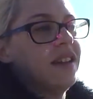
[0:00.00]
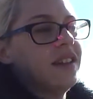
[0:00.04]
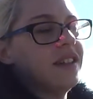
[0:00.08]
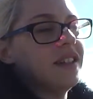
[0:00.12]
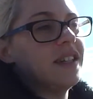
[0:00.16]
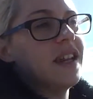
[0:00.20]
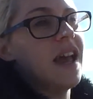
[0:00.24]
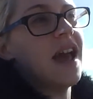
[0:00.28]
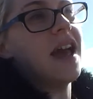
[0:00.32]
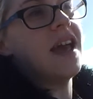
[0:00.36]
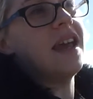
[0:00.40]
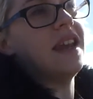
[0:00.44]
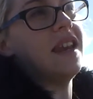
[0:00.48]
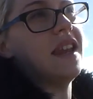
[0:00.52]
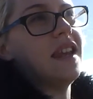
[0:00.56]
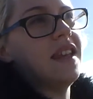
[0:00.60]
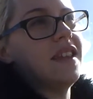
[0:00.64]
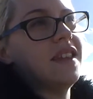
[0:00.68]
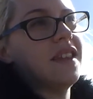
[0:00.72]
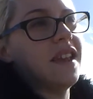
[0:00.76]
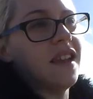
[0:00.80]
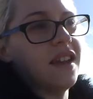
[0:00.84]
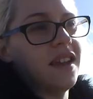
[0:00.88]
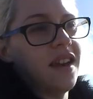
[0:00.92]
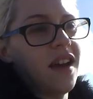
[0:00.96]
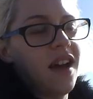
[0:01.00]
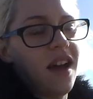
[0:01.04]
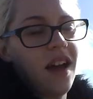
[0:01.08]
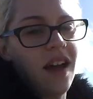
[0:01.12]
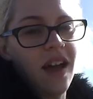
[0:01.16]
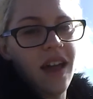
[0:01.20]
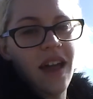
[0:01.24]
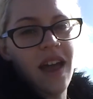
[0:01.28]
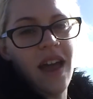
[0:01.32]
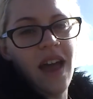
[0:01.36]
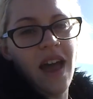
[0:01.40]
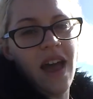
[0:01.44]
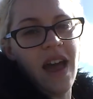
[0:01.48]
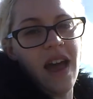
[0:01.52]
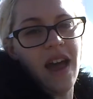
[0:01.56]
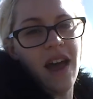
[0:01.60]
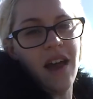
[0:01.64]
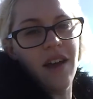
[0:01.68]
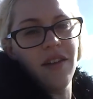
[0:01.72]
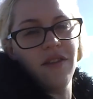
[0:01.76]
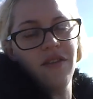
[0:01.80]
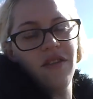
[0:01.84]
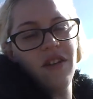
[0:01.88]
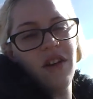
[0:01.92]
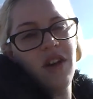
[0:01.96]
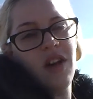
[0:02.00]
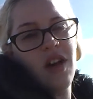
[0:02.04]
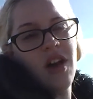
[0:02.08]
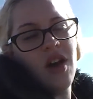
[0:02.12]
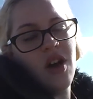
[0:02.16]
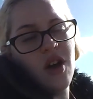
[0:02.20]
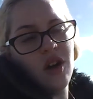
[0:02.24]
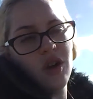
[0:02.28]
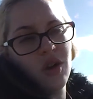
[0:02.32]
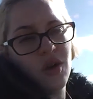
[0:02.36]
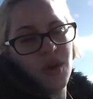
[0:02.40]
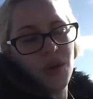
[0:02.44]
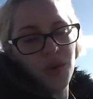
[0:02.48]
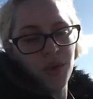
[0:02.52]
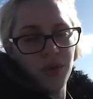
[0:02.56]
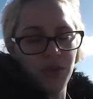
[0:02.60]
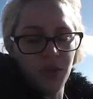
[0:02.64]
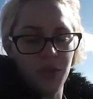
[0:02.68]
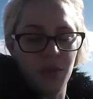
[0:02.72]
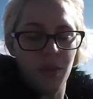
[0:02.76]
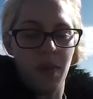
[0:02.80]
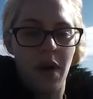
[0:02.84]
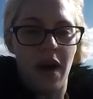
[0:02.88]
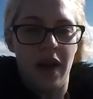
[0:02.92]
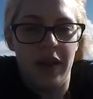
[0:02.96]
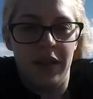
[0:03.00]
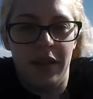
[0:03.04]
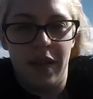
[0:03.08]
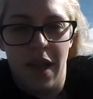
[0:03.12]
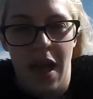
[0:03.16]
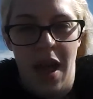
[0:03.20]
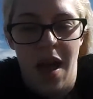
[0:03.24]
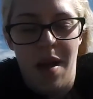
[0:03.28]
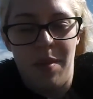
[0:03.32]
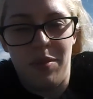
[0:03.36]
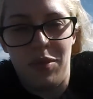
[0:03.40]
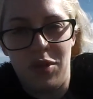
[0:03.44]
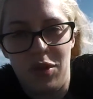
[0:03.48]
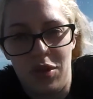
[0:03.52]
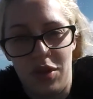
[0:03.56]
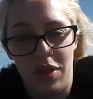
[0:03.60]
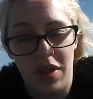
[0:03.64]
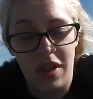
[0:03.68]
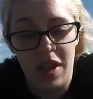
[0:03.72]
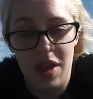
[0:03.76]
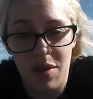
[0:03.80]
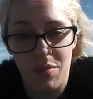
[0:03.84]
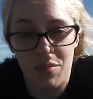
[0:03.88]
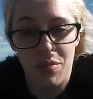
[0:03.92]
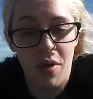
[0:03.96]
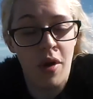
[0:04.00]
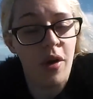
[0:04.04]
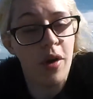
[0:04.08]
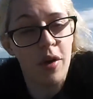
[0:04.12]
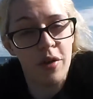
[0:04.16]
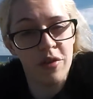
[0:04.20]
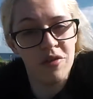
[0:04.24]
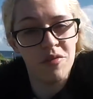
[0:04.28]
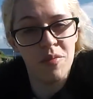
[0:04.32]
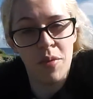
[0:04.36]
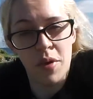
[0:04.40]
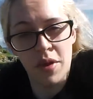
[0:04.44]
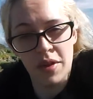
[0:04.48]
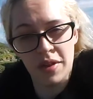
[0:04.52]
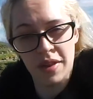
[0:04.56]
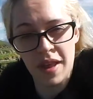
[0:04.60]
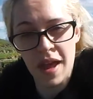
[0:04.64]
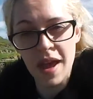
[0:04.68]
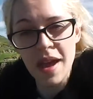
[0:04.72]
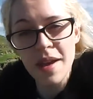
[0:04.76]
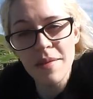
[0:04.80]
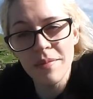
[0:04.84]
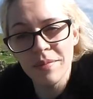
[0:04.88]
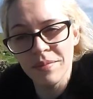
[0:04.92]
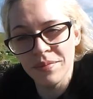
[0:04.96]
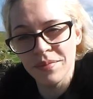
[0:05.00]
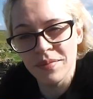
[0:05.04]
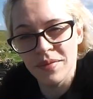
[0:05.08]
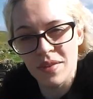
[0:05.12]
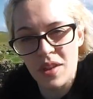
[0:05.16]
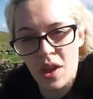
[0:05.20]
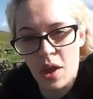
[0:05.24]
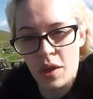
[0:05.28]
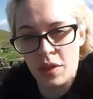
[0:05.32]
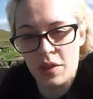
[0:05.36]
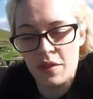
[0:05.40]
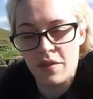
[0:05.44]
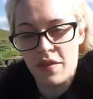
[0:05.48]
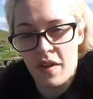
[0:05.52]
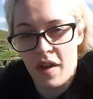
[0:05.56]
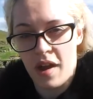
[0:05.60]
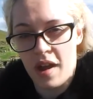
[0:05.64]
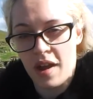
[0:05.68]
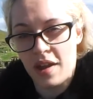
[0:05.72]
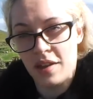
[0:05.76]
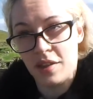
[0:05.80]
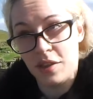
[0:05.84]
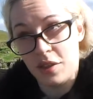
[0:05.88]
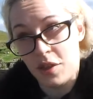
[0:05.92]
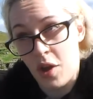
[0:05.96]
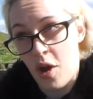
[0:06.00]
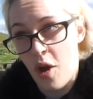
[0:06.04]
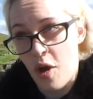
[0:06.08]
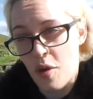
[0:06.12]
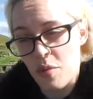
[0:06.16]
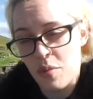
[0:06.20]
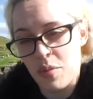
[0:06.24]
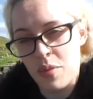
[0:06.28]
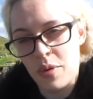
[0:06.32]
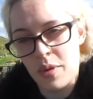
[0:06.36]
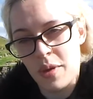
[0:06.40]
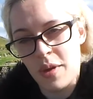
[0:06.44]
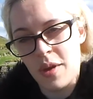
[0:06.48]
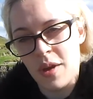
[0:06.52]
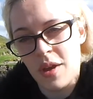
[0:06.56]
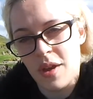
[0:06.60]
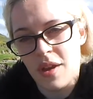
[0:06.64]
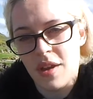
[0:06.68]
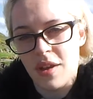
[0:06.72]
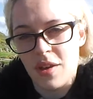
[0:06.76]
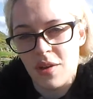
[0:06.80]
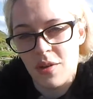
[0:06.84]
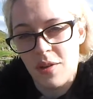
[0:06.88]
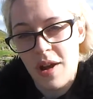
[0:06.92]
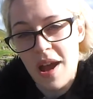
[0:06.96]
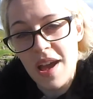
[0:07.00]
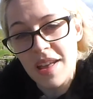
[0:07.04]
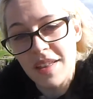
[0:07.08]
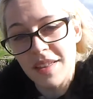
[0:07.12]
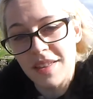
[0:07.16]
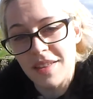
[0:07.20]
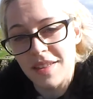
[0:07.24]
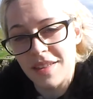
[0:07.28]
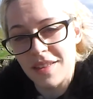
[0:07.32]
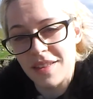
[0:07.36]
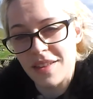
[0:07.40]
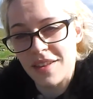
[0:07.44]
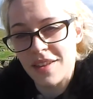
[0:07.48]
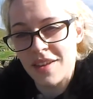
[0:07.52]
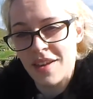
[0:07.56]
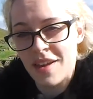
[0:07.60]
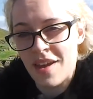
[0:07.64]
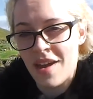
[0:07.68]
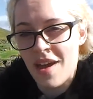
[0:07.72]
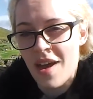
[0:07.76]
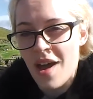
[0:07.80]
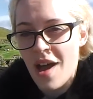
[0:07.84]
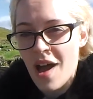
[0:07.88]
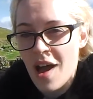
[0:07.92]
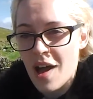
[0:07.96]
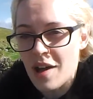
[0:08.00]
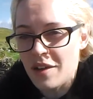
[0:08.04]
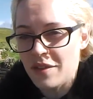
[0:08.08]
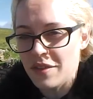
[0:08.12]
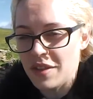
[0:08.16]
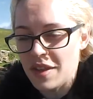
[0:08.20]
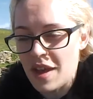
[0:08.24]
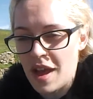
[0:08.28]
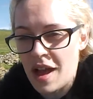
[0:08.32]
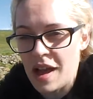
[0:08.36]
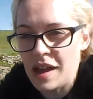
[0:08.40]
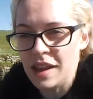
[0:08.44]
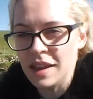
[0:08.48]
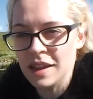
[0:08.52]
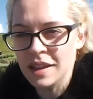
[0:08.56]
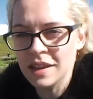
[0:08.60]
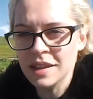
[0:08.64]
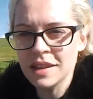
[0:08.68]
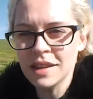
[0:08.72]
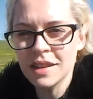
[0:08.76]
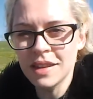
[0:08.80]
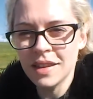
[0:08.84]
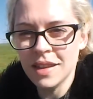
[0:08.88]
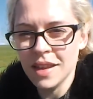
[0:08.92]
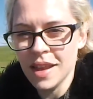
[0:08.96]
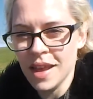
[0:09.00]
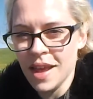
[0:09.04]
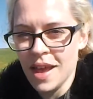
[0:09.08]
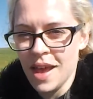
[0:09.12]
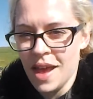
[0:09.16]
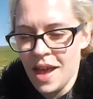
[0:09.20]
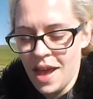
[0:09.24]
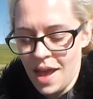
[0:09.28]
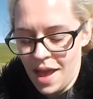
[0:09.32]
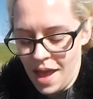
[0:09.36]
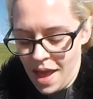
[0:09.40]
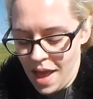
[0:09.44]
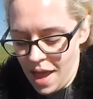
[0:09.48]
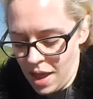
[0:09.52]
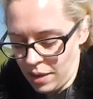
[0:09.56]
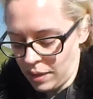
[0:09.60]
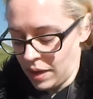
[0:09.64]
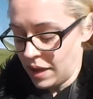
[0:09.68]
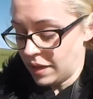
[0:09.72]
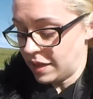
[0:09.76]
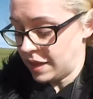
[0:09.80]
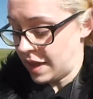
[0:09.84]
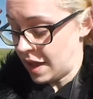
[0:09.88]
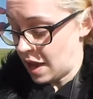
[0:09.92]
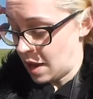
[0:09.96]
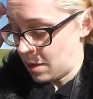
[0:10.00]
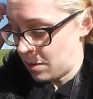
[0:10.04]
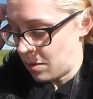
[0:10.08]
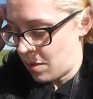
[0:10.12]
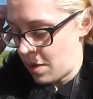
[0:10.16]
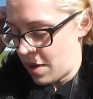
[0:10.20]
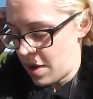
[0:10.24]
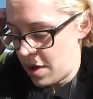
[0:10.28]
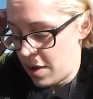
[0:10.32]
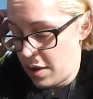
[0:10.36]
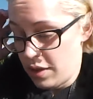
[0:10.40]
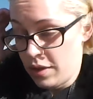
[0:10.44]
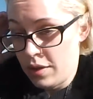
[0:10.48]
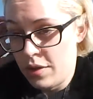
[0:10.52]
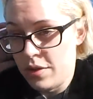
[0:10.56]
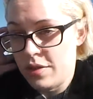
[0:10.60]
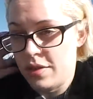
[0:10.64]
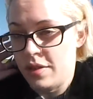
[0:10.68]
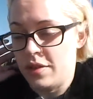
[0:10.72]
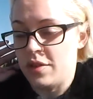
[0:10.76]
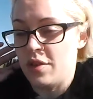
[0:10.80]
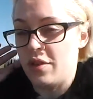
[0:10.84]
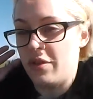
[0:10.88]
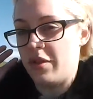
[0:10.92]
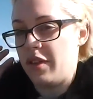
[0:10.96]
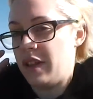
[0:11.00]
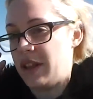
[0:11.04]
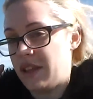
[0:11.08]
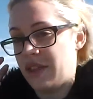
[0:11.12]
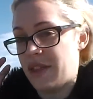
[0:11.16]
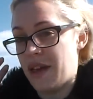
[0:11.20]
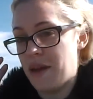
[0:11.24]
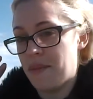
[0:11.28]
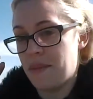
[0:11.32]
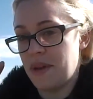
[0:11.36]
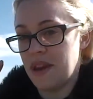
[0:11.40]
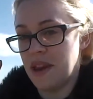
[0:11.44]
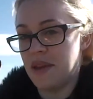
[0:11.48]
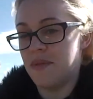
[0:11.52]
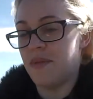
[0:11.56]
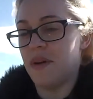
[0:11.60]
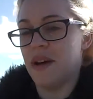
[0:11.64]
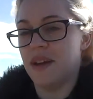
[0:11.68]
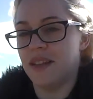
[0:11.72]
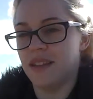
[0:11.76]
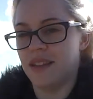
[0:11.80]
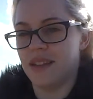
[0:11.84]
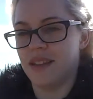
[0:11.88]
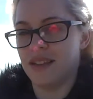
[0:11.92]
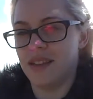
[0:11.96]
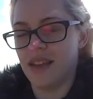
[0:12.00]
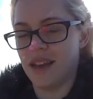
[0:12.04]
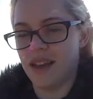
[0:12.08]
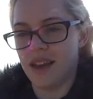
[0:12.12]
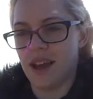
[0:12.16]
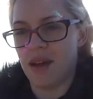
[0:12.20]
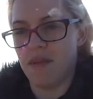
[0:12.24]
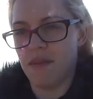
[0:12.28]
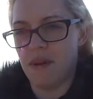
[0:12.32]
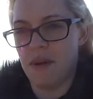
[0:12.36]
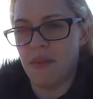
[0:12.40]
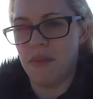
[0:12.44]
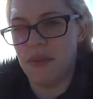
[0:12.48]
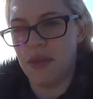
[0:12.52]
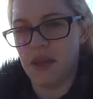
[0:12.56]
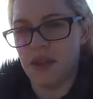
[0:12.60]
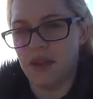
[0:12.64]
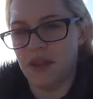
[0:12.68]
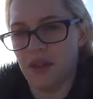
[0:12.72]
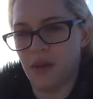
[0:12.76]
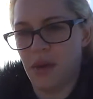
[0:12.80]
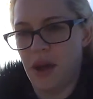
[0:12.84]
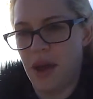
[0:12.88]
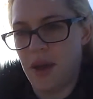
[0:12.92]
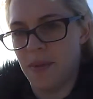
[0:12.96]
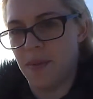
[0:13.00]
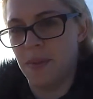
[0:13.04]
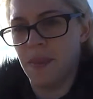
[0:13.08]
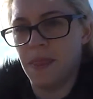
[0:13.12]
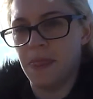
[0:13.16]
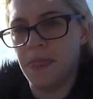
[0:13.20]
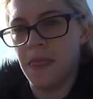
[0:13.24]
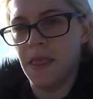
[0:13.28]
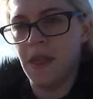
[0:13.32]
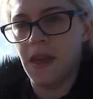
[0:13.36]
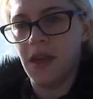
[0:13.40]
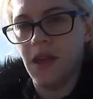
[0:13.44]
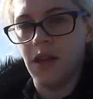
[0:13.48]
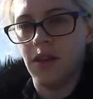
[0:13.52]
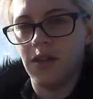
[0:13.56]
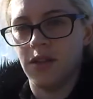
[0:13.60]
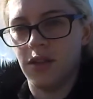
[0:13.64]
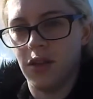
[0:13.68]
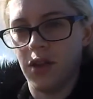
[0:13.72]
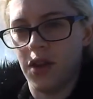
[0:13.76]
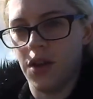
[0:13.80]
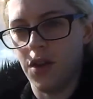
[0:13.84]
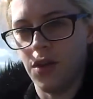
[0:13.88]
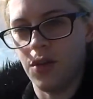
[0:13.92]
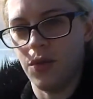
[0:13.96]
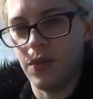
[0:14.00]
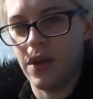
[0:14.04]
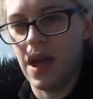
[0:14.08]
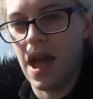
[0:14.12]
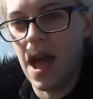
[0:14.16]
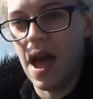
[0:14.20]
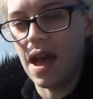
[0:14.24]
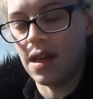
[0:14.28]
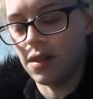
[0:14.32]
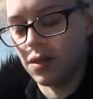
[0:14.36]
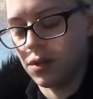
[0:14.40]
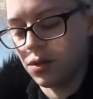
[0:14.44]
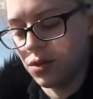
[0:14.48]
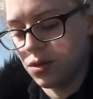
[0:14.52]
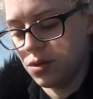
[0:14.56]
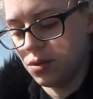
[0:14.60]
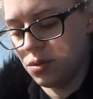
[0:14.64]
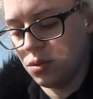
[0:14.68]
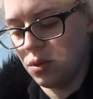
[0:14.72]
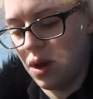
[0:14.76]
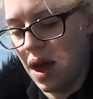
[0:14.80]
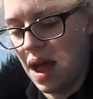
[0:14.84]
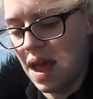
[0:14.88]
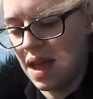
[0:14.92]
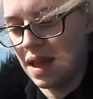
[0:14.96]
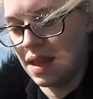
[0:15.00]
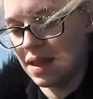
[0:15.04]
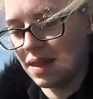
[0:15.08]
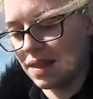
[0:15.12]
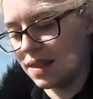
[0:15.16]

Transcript: today Lisa and I have caught the bus up to the Broch of Brae on the very top west of the island, and we had to get up quite early because there's not that many buses that come up this way, so we had to wait